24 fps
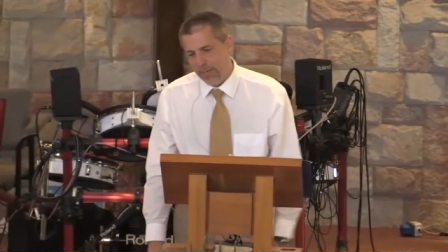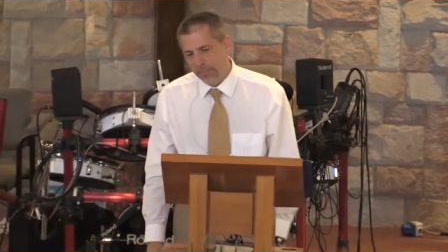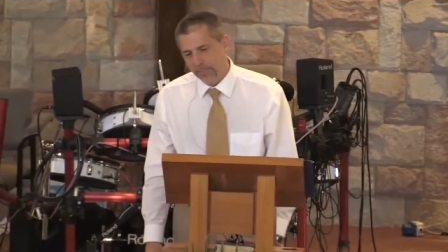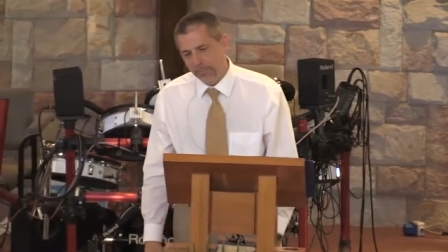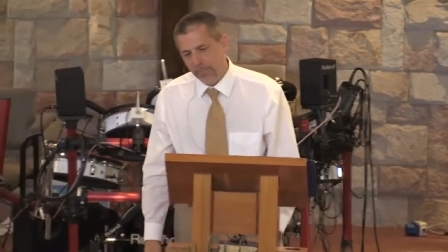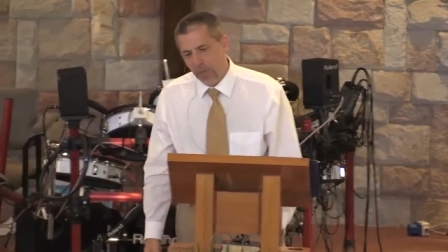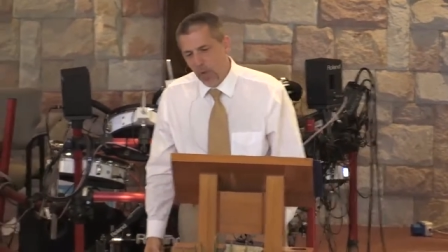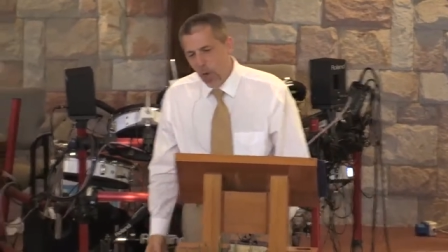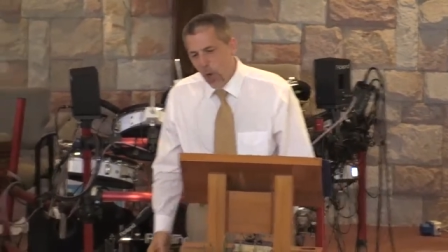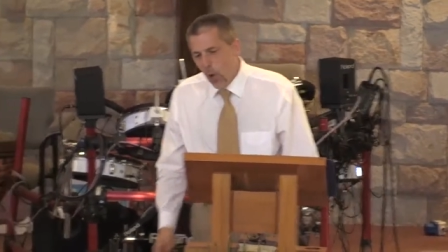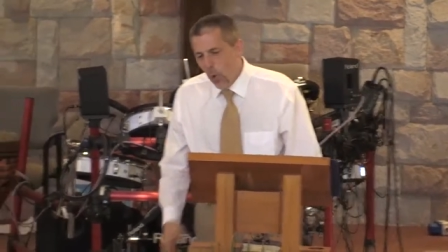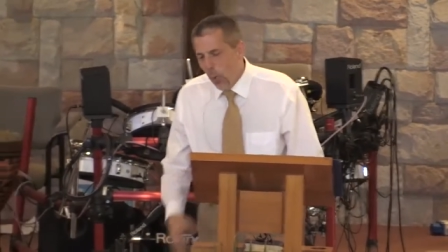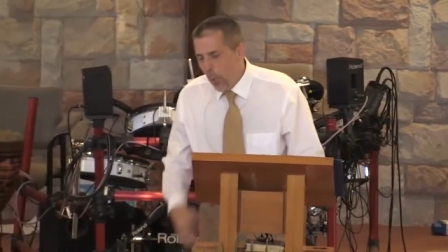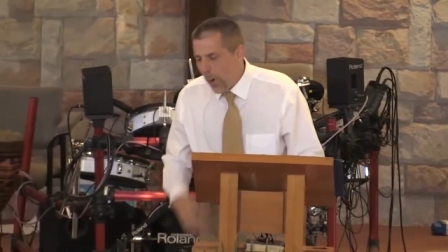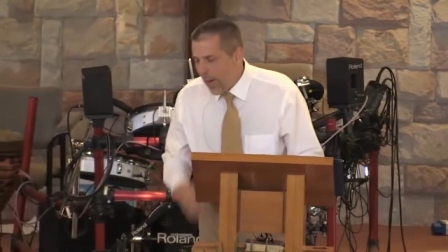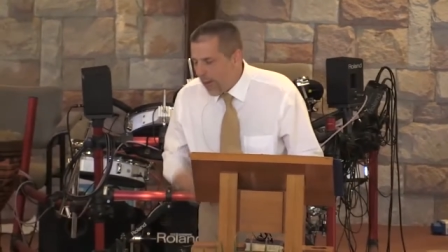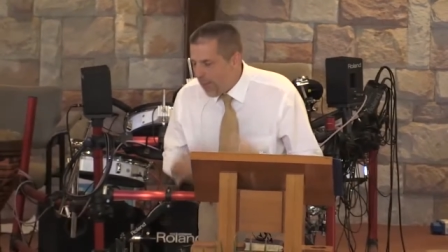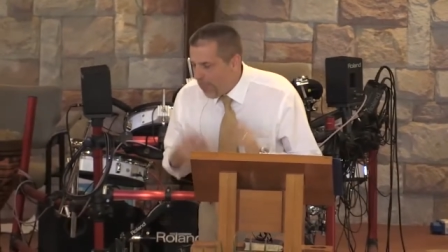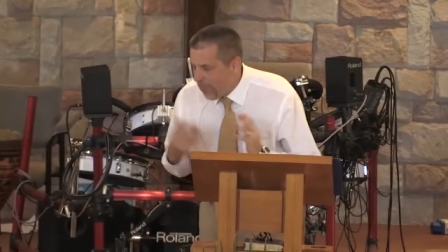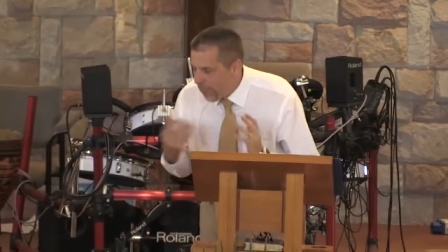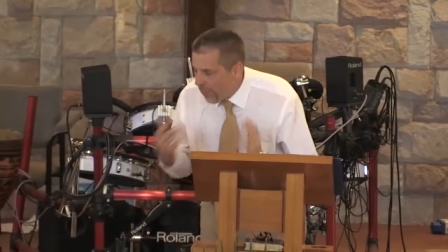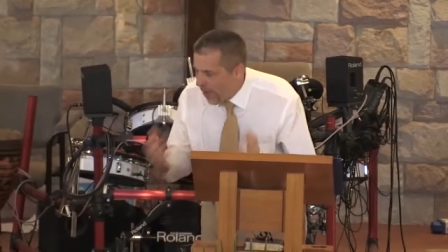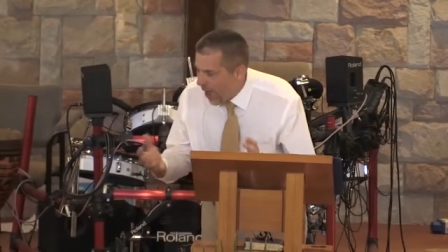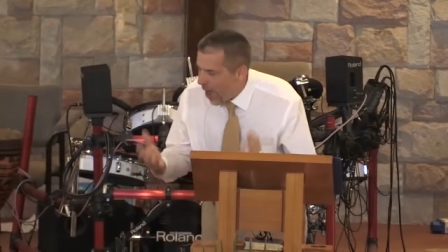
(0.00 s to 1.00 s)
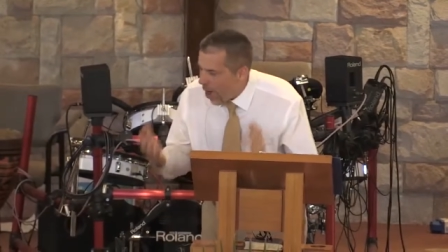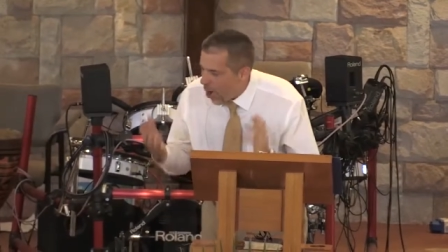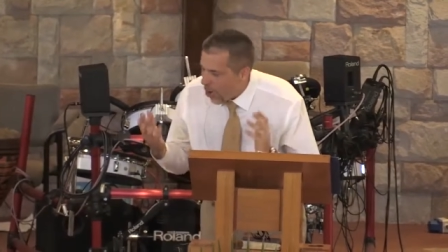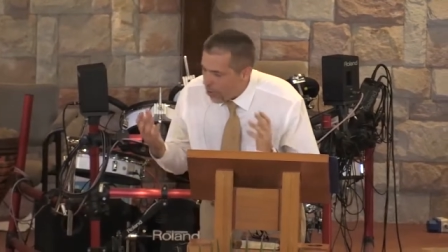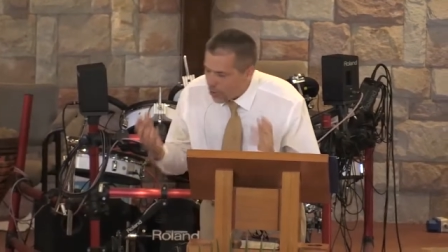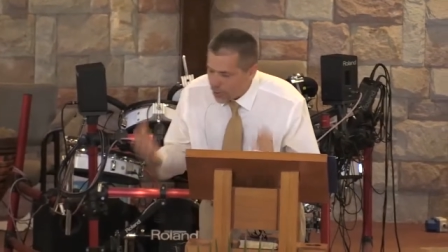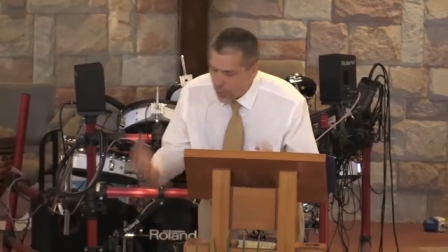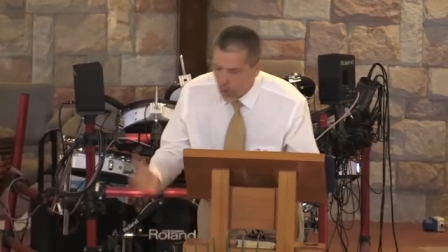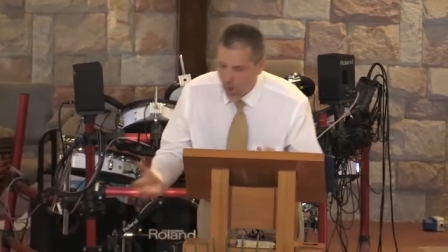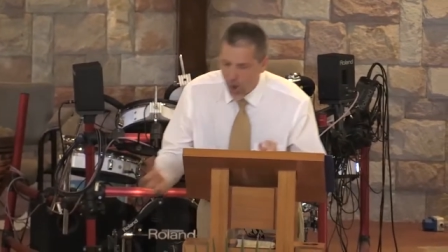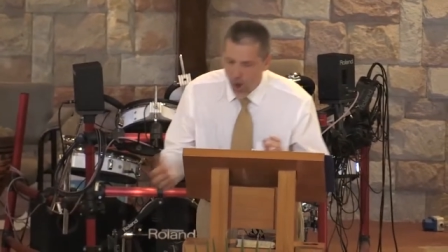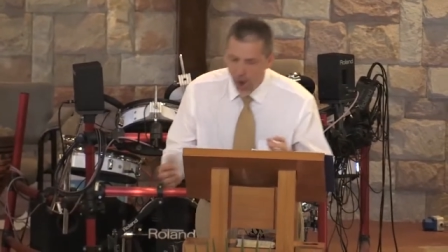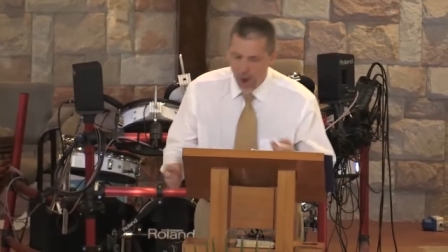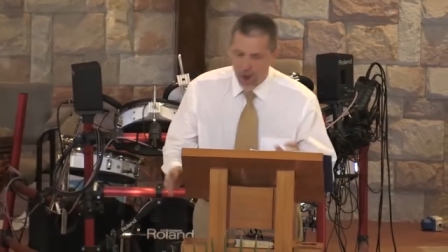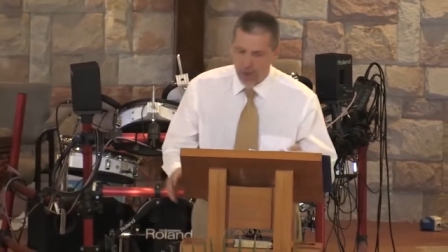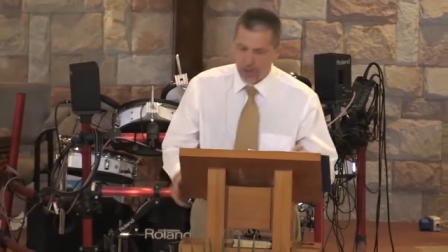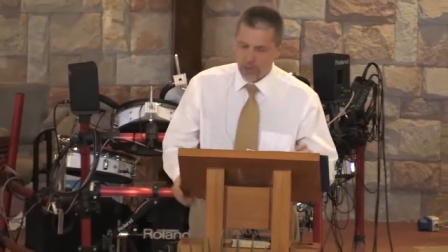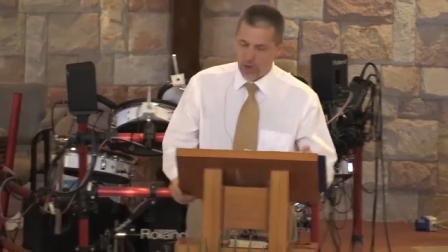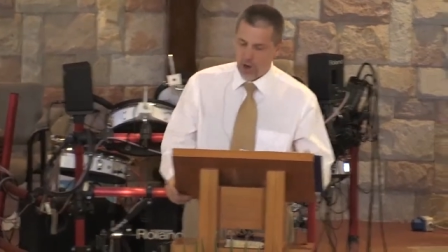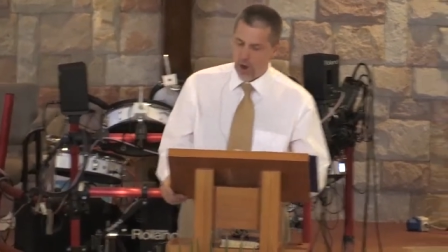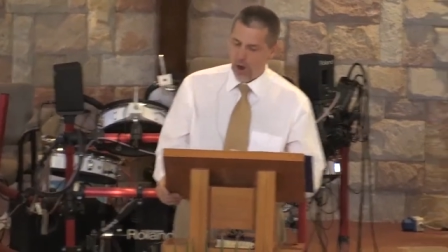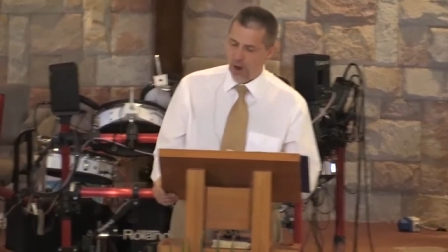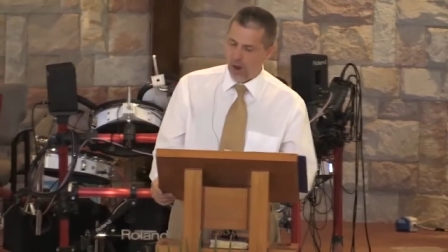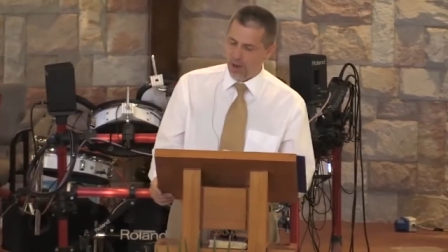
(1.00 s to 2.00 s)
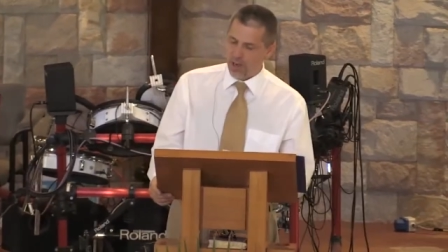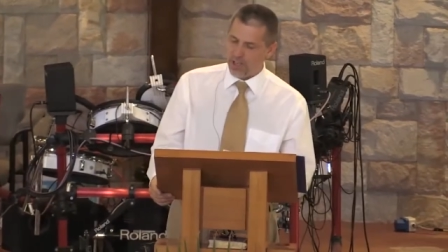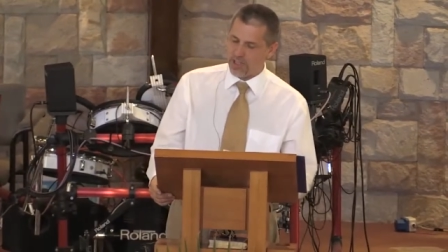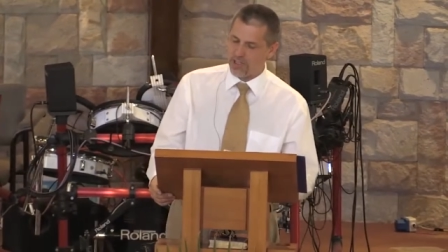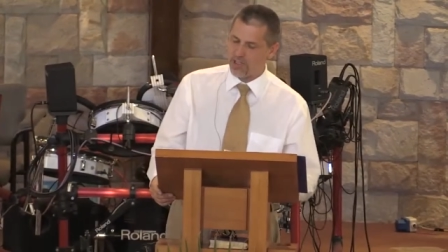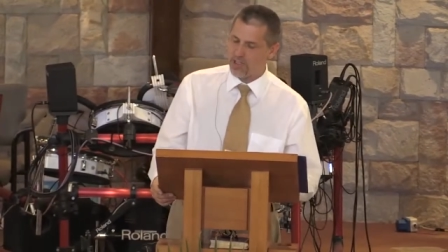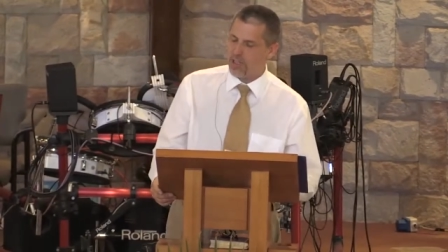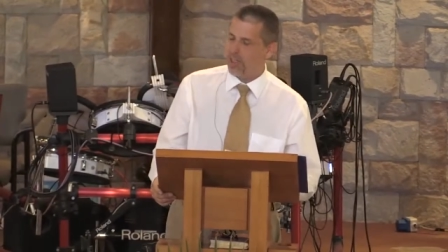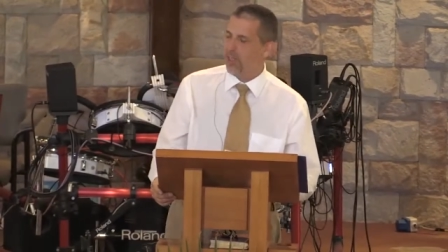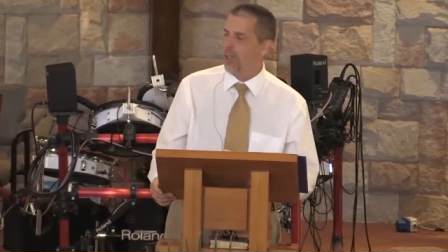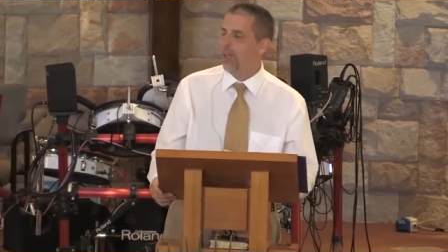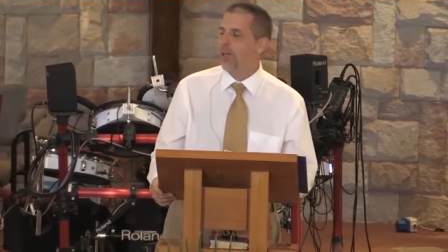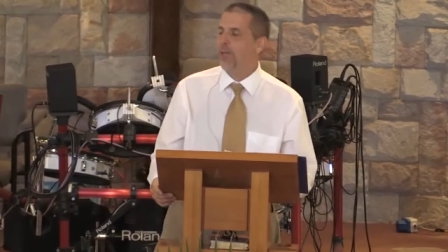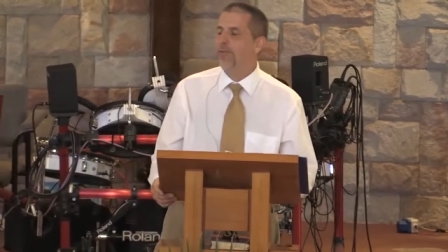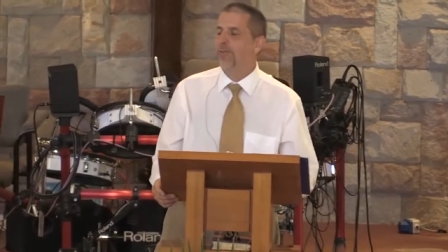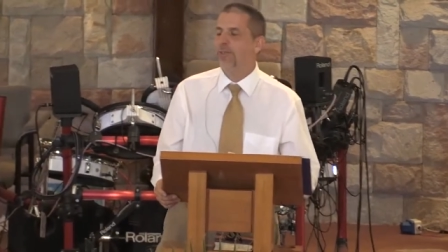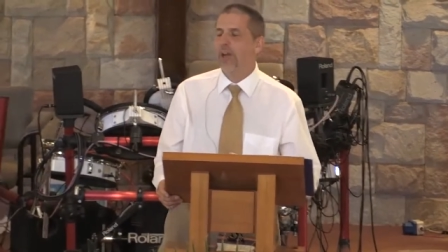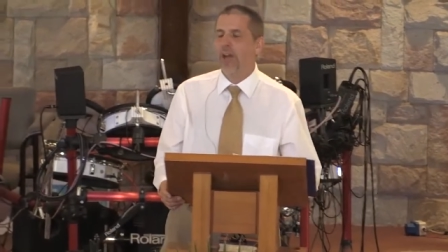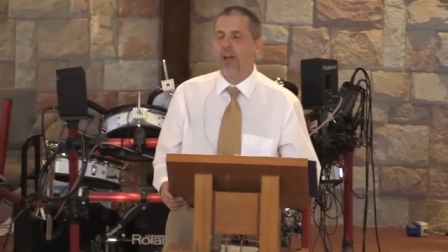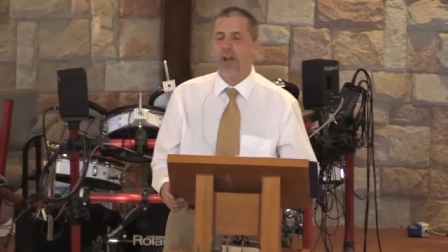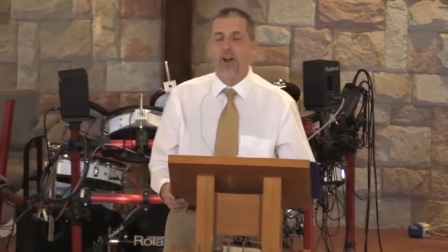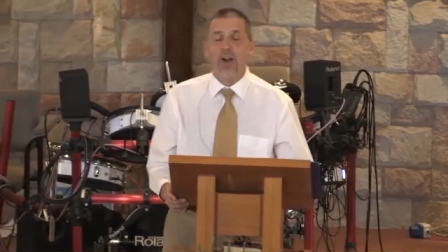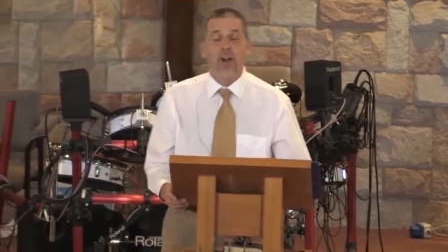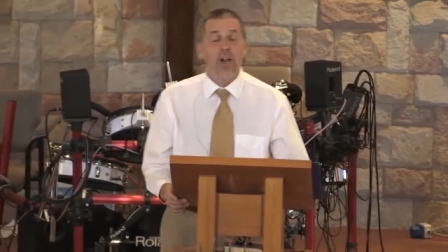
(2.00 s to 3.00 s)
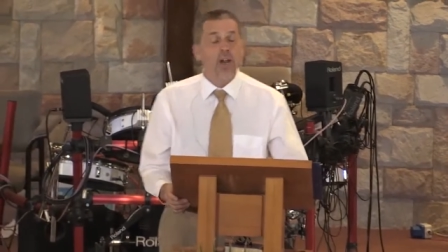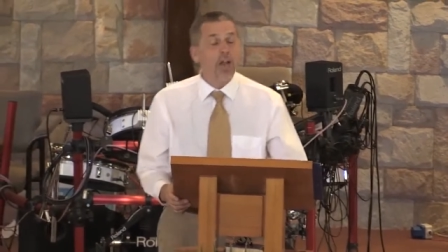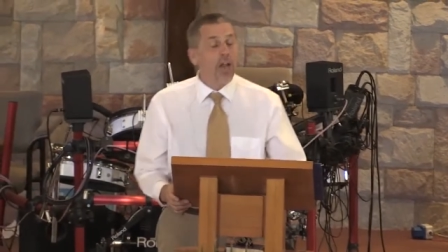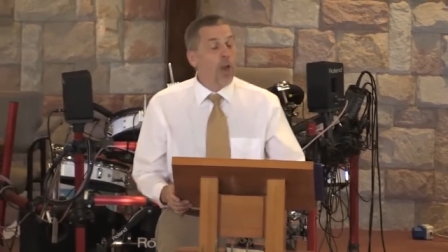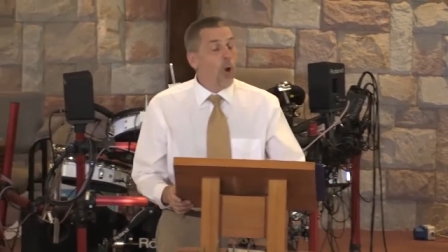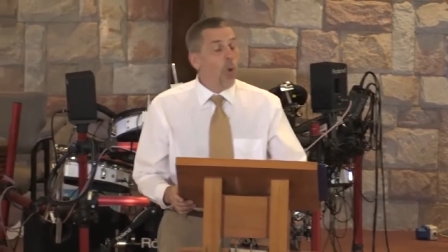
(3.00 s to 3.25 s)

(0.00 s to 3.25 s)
and we felt God call us to live there.